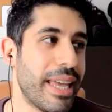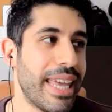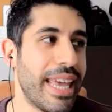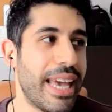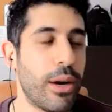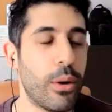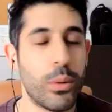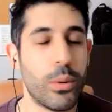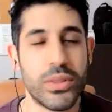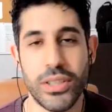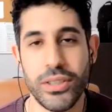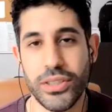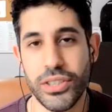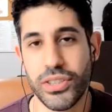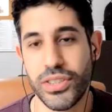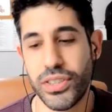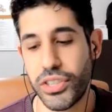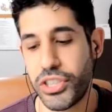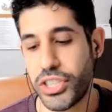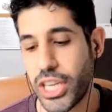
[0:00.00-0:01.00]
also
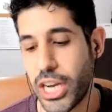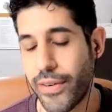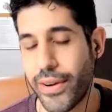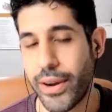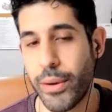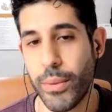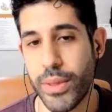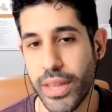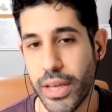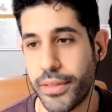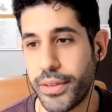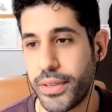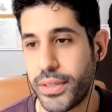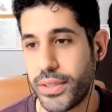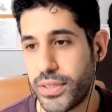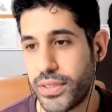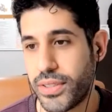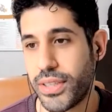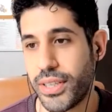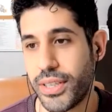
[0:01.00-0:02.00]
just to share it with
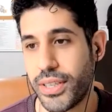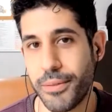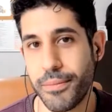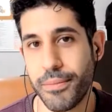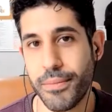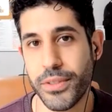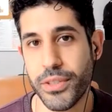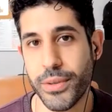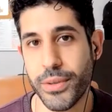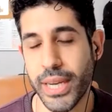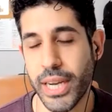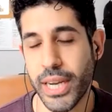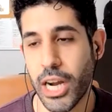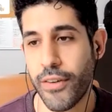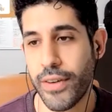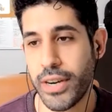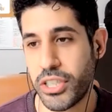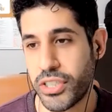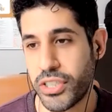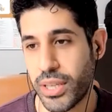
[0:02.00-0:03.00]
others to
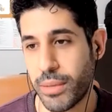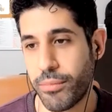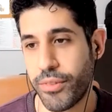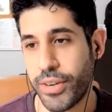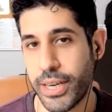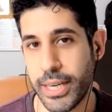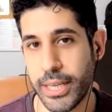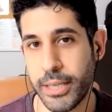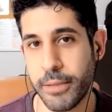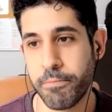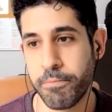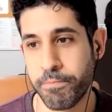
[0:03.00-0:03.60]
encourage them, really.